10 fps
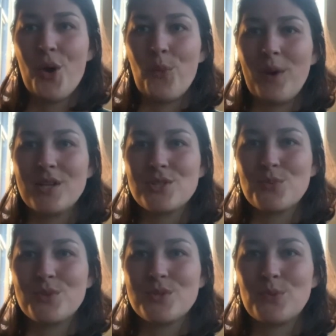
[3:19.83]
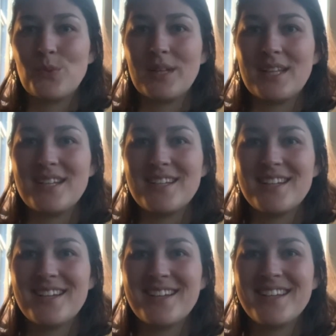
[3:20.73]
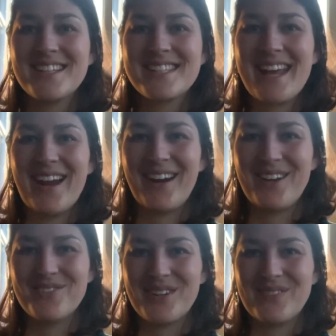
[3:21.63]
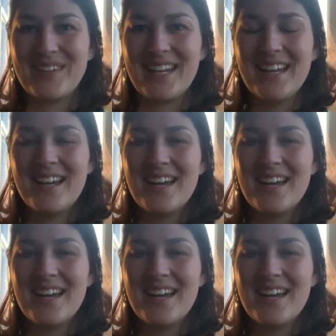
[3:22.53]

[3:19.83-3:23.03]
which was really scary for me.